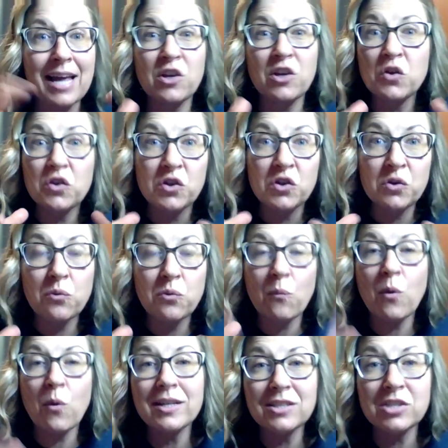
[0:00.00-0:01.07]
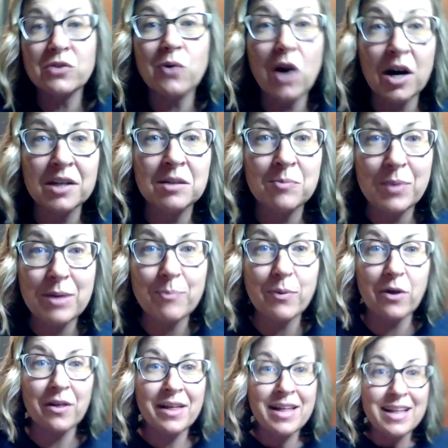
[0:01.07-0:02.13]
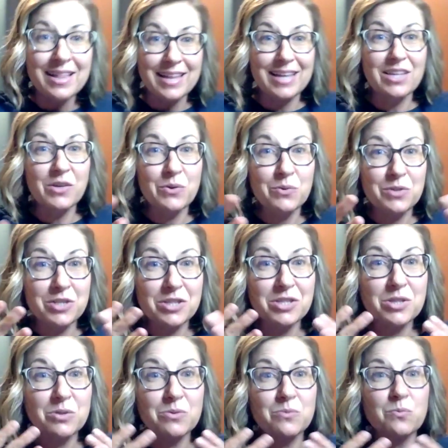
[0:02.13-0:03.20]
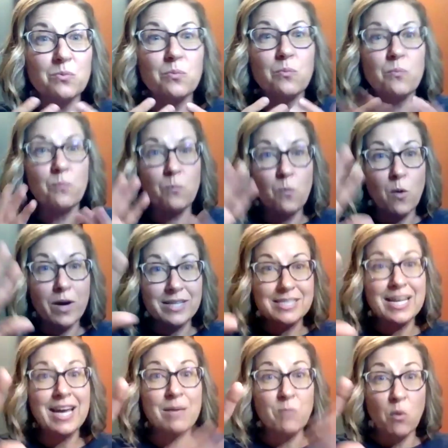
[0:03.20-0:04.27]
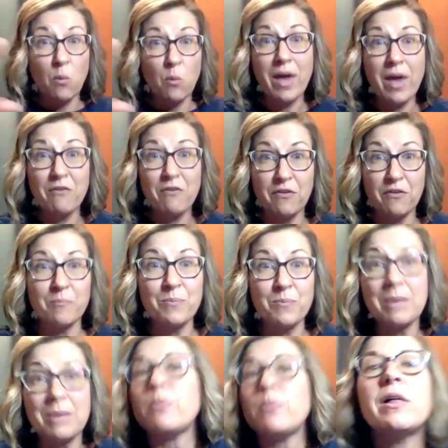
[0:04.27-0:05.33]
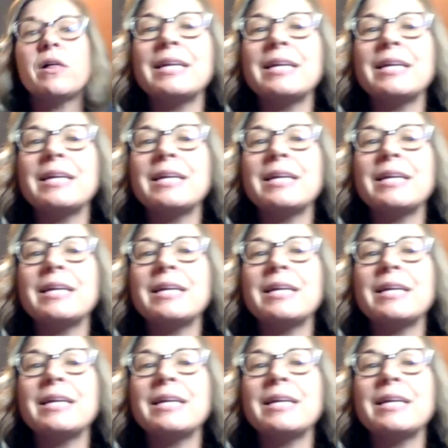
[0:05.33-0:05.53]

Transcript: you want to unpeople. Like, you just want time away from people in